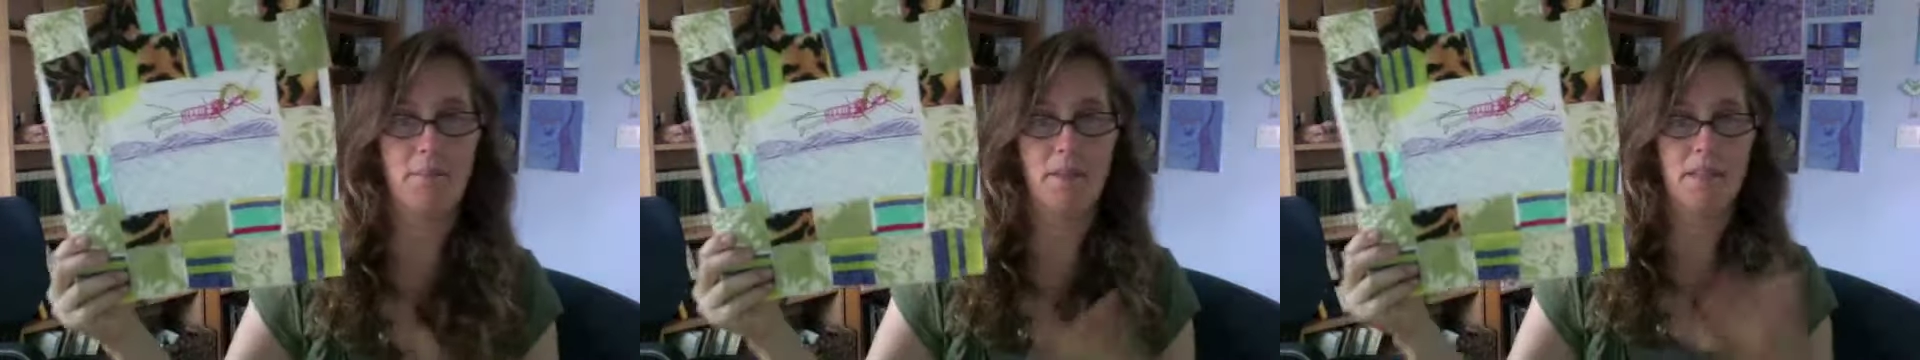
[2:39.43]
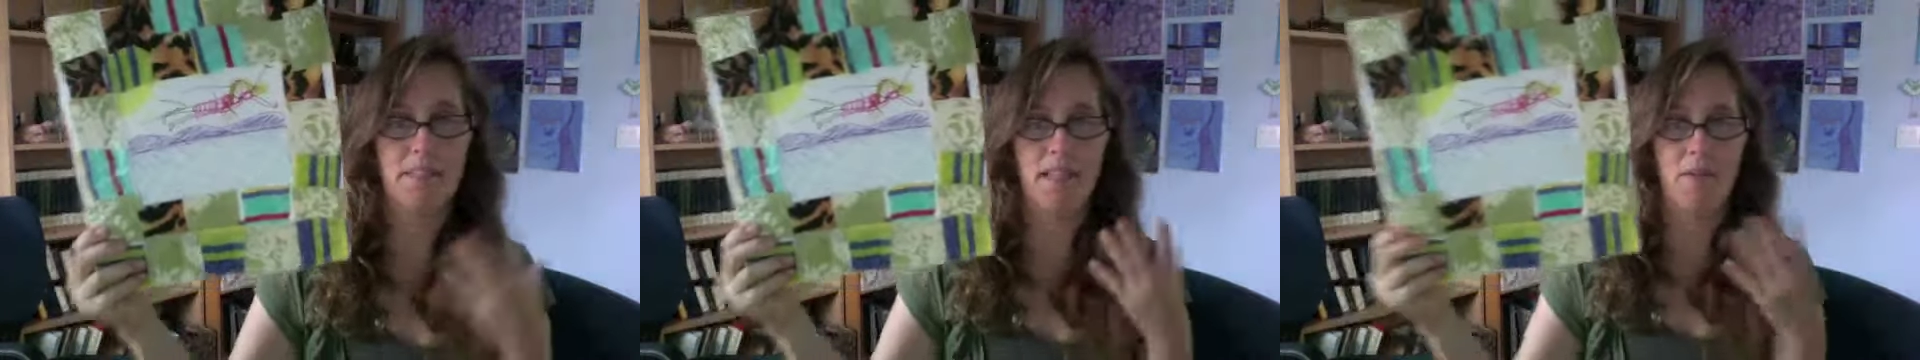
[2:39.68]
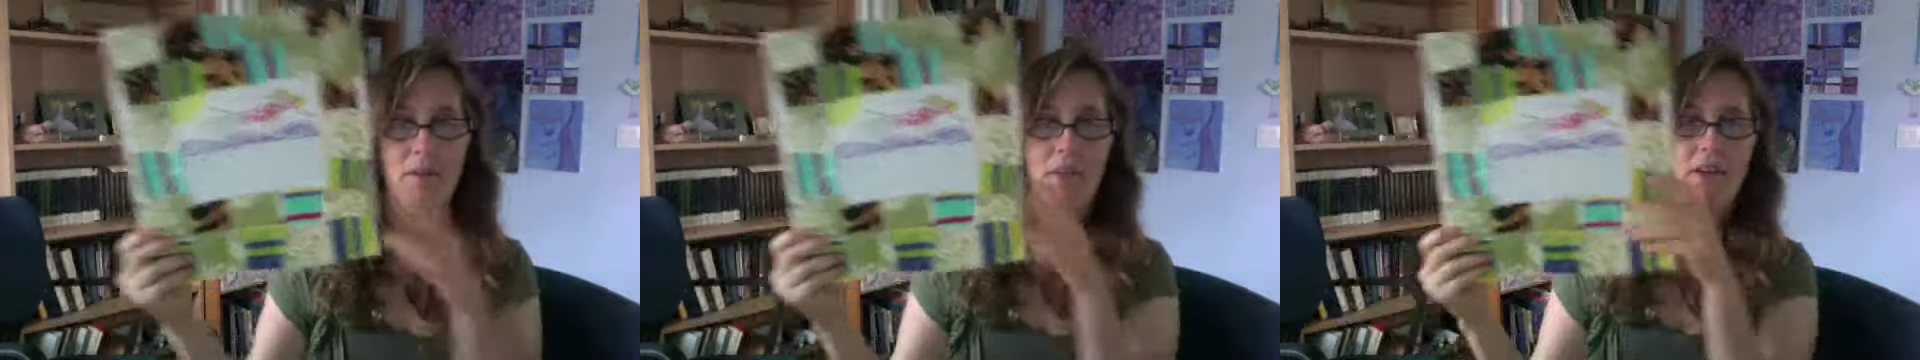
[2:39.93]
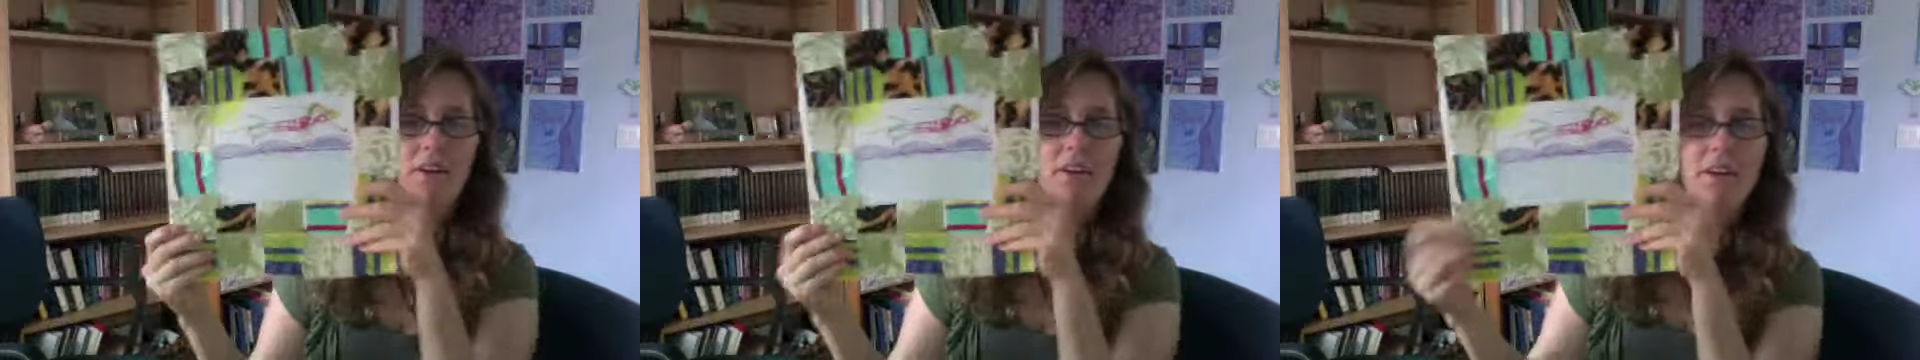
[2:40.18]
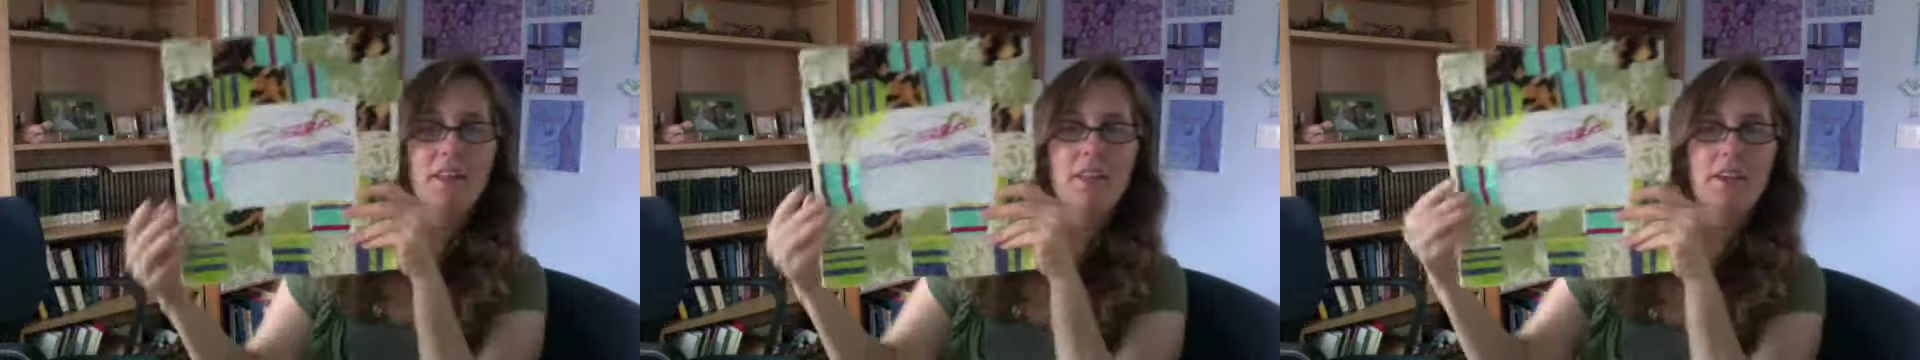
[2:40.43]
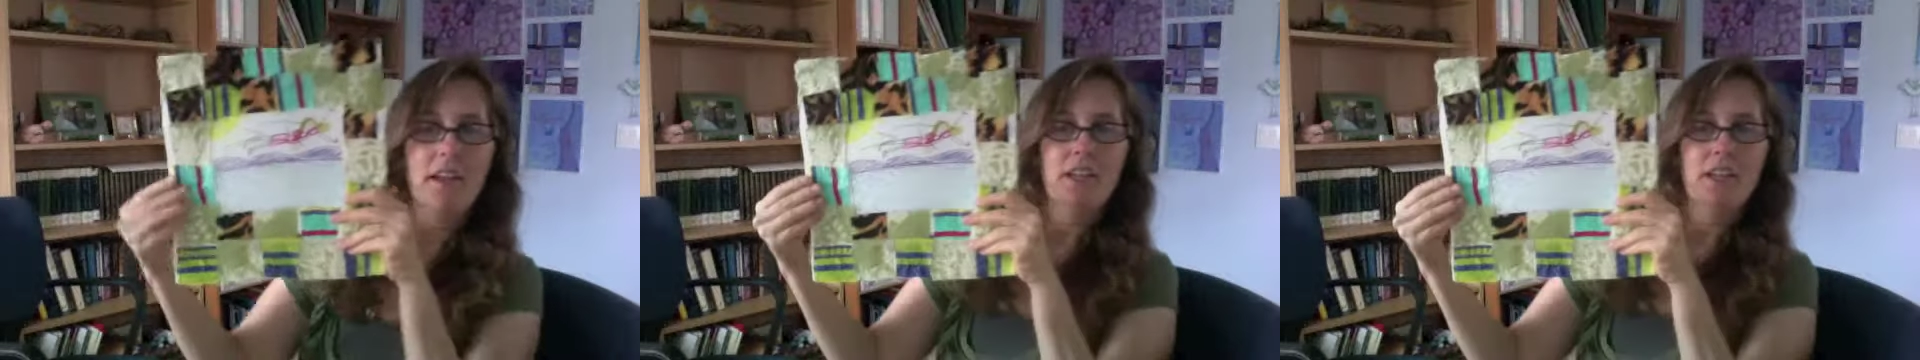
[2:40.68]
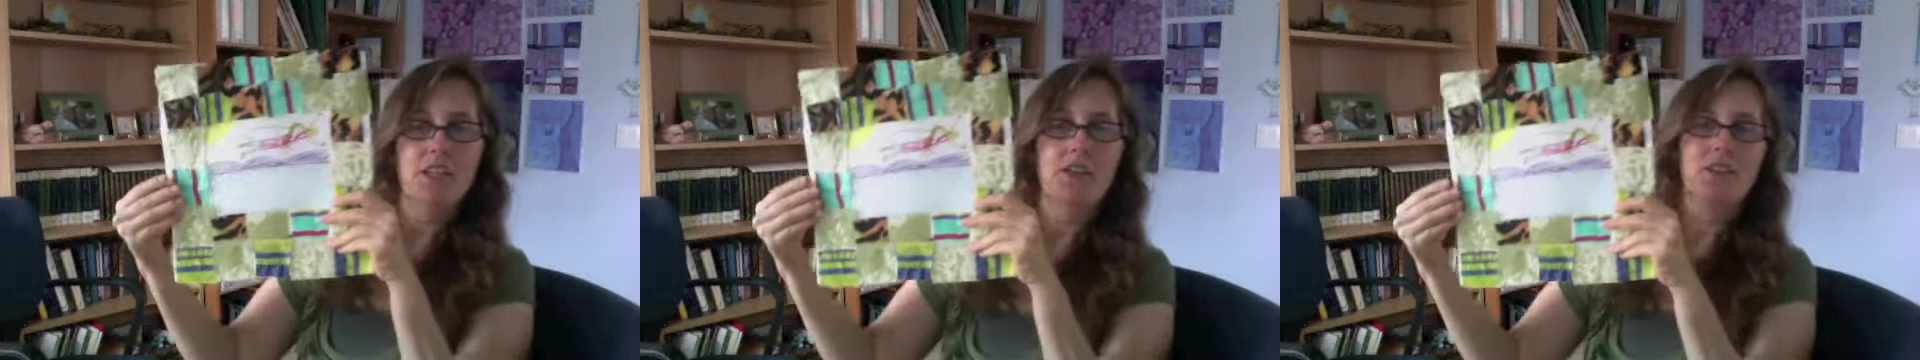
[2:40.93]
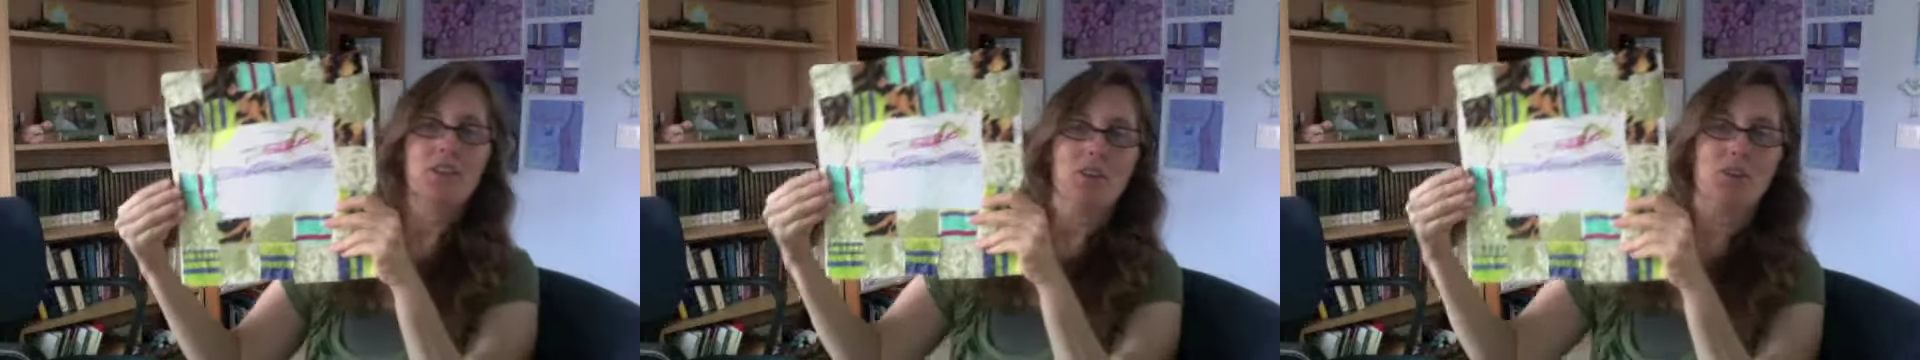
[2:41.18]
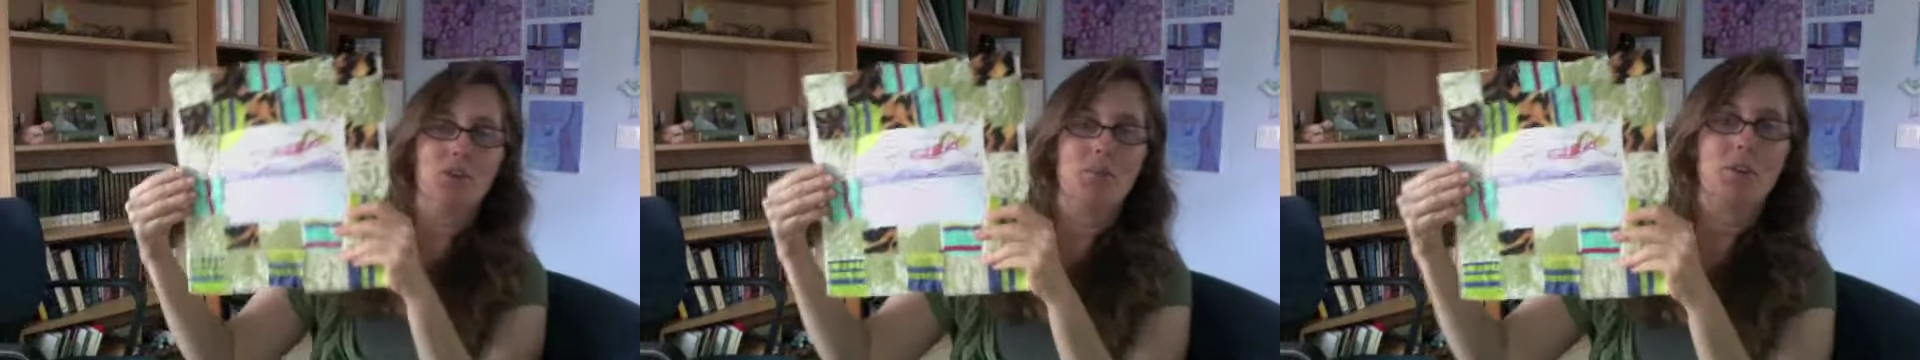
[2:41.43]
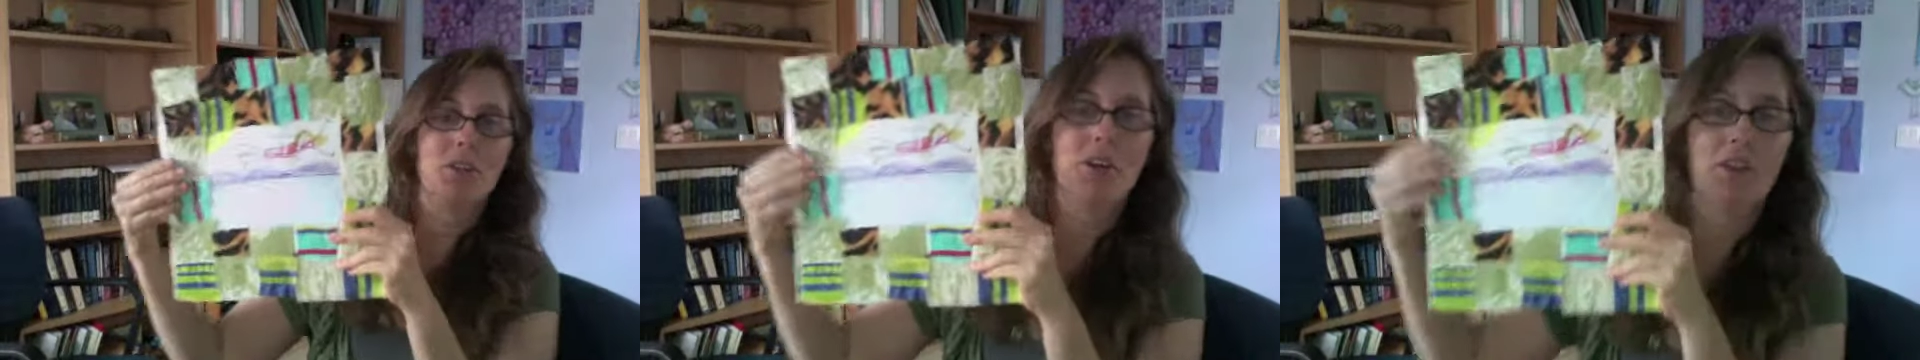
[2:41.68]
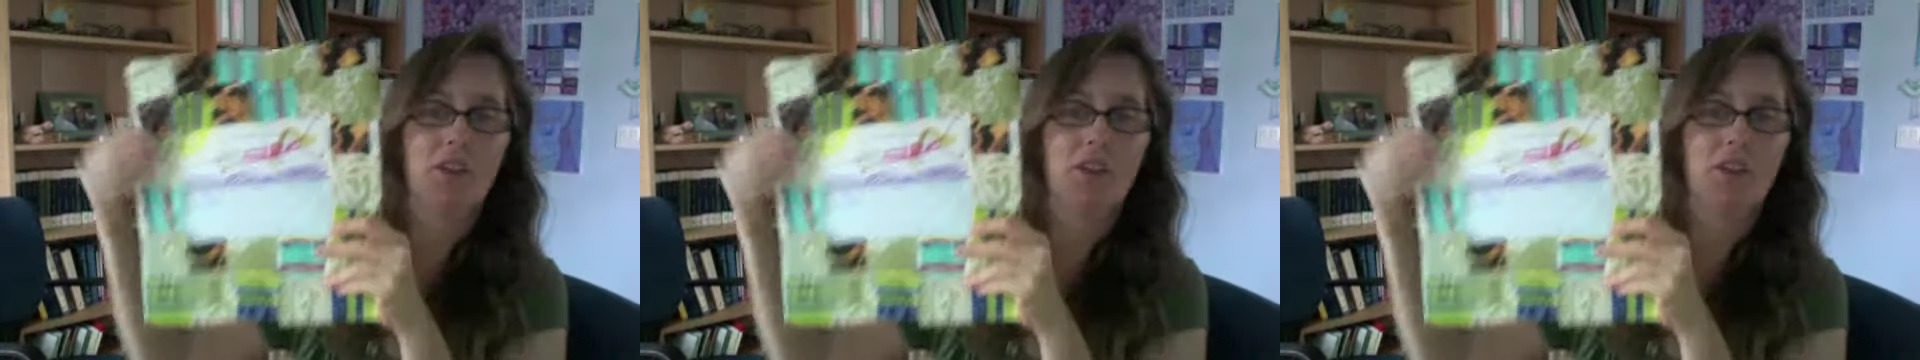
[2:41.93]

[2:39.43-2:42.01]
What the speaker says: because that way they're getting to use a new material.